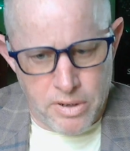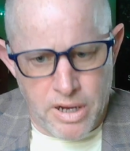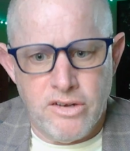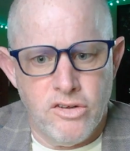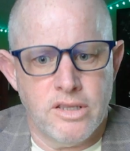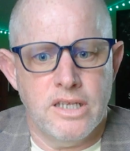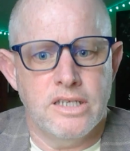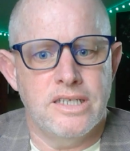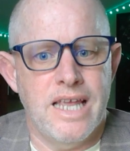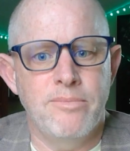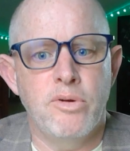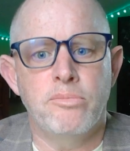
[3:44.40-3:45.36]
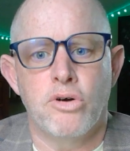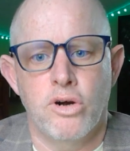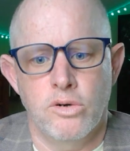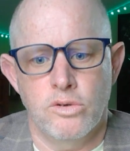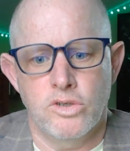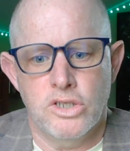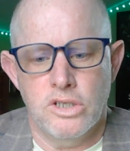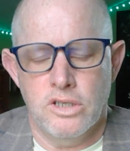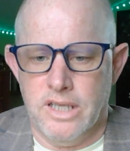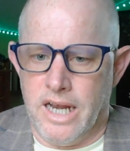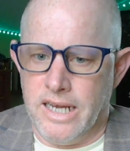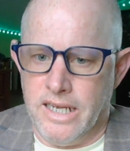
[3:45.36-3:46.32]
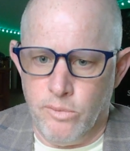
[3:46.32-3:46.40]
But I took the same approach
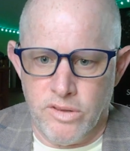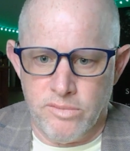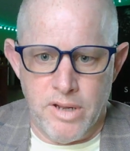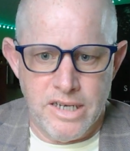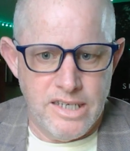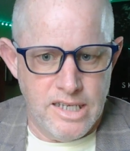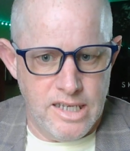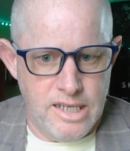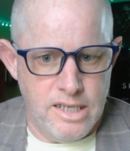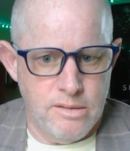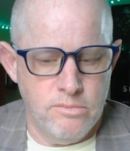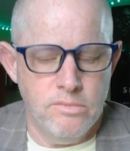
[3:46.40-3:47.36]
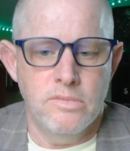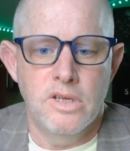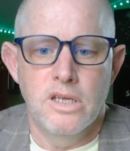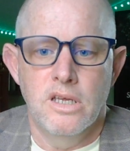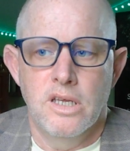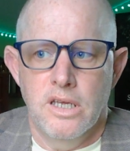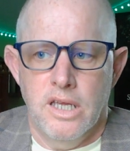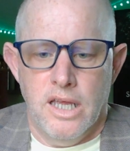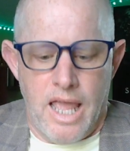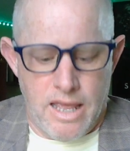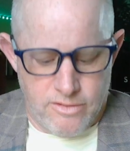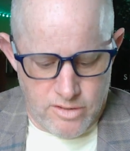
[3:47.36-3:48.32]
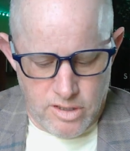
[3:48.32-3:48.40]
that I did with my team
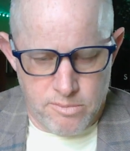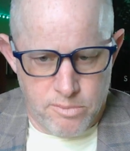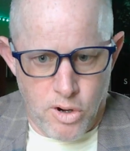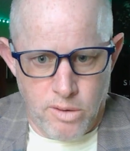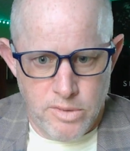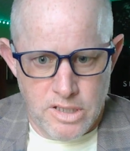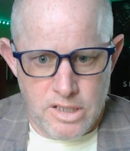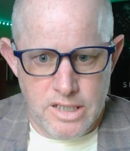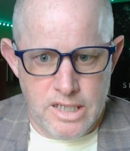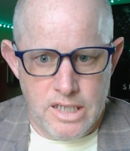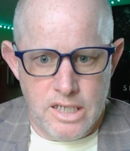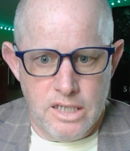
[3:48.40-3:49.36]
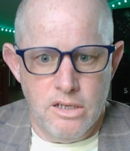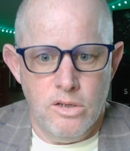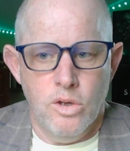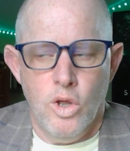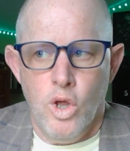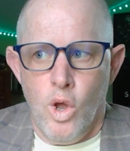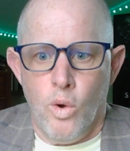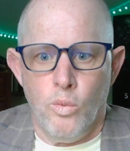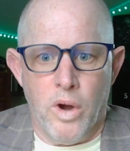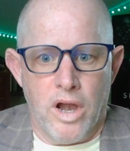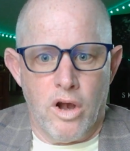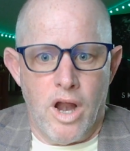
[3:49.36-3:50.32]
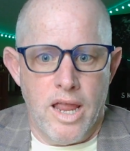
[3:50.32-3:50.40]
as a department lead,
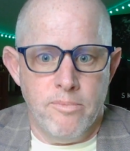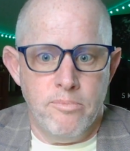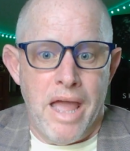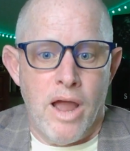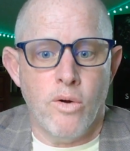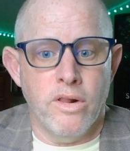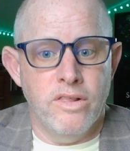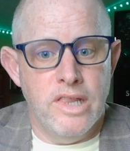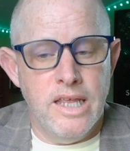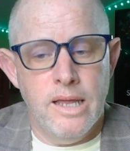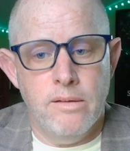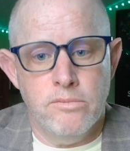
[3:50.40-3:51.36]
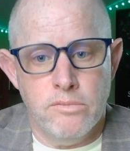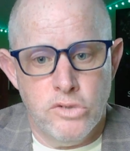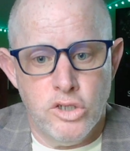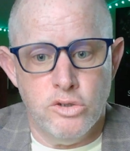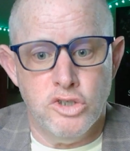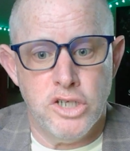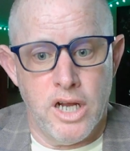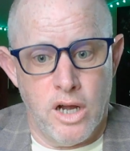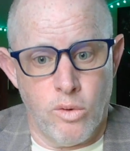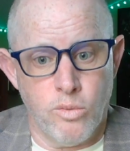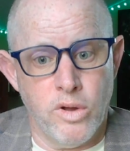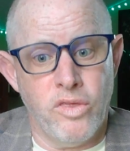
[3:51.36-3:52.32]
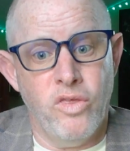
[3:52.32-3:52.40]
where I empowered them to
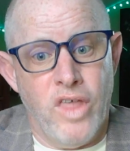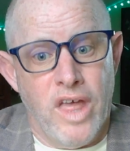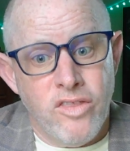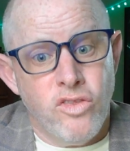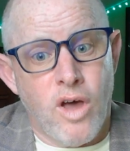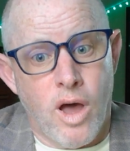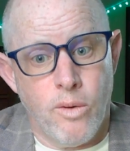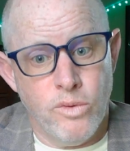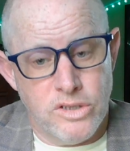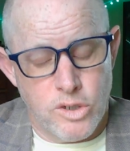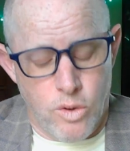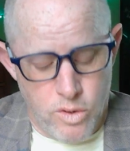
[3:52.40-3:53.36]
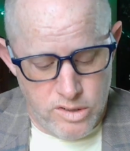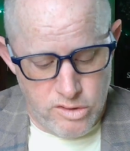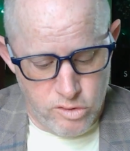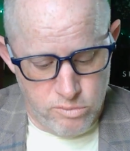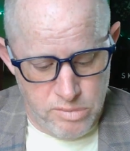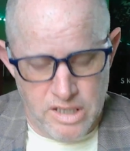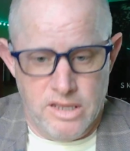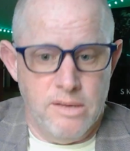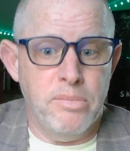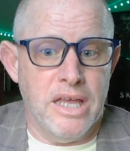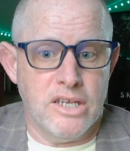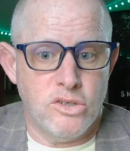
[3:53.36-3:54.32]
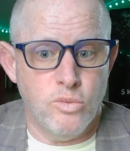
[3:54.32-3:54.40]
share what they thought was going to be
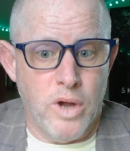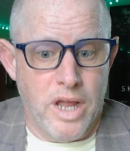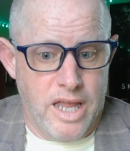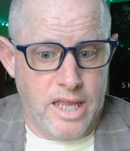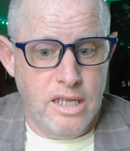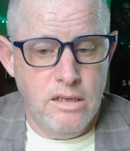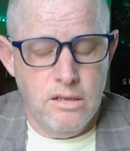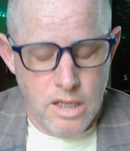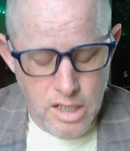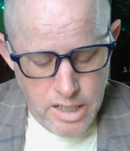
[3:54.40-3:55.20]
the best way.